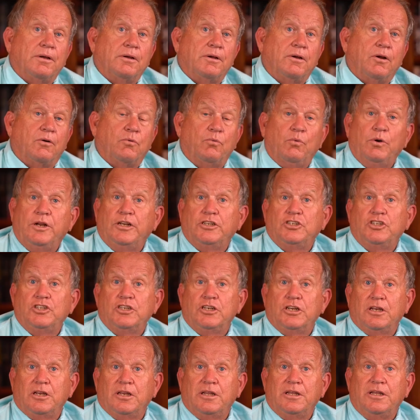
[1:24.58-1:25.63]

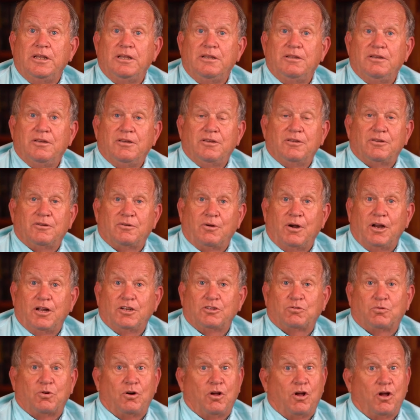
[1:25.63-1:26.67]
Originally,
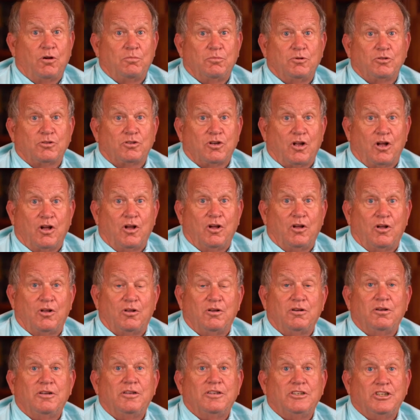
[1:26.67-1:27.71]
crowns were almost
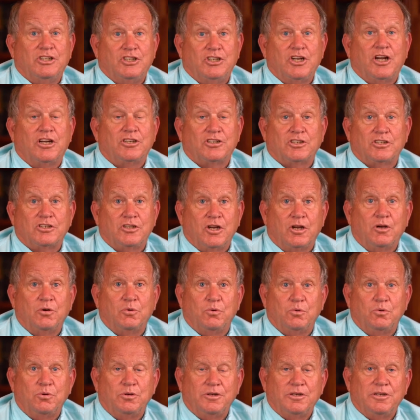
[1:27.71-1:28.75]
all just
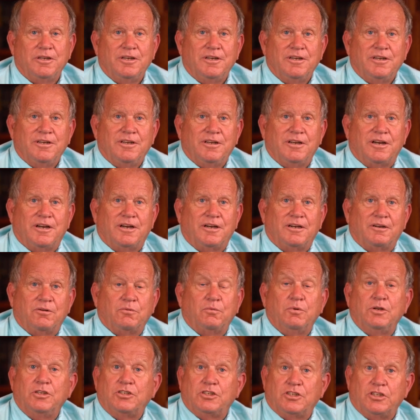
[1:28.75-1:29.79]
gold.
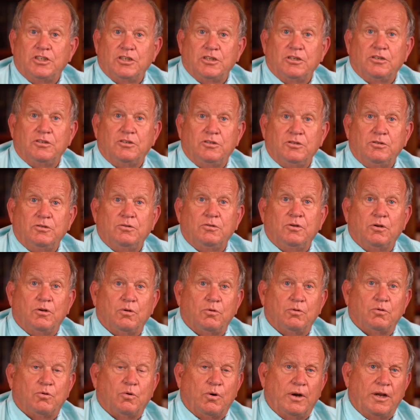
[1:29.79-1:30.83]
We still do
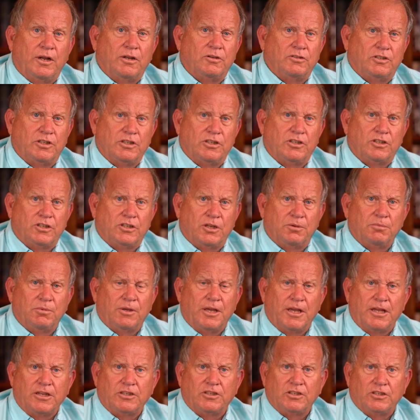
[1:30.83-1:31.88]
gold crowns in some
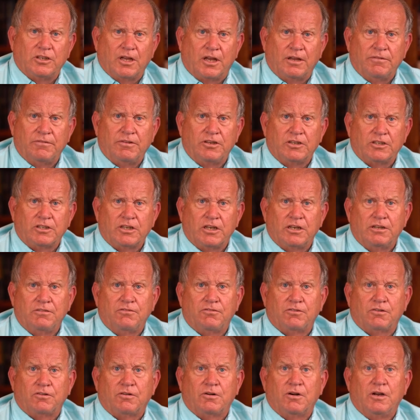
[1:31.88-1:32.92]
cases, obviously
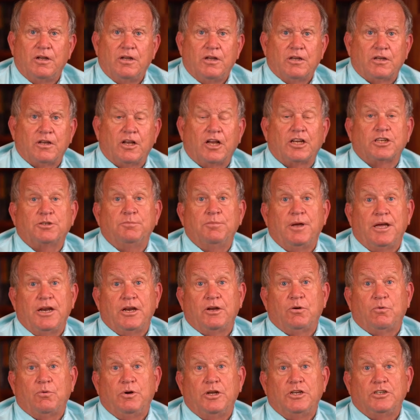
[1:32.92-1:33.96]
for
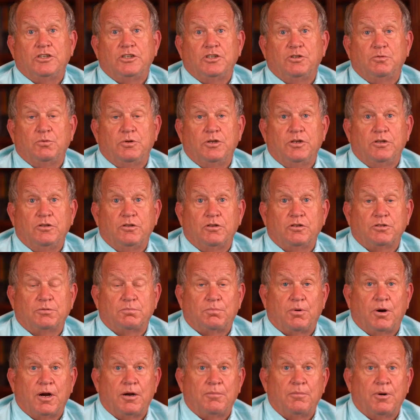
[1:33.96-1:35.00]
cosmetic reasons. We do those
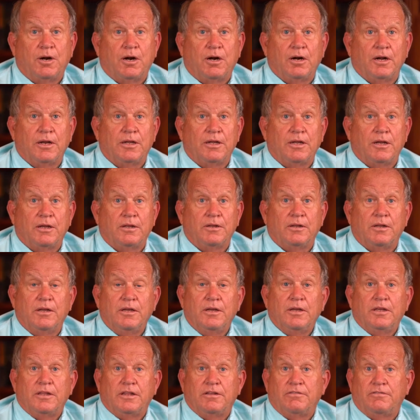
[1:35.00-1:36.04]
primarily on
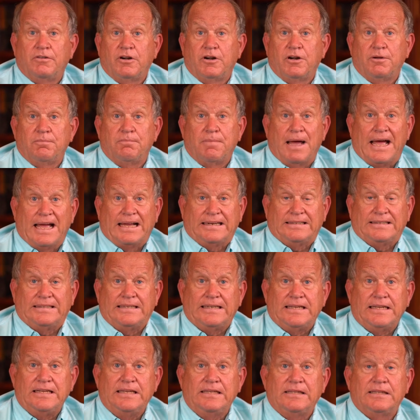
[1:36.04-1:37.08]
the very back
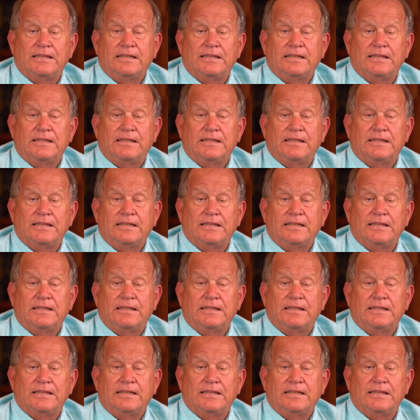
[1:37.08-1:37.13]
teeth.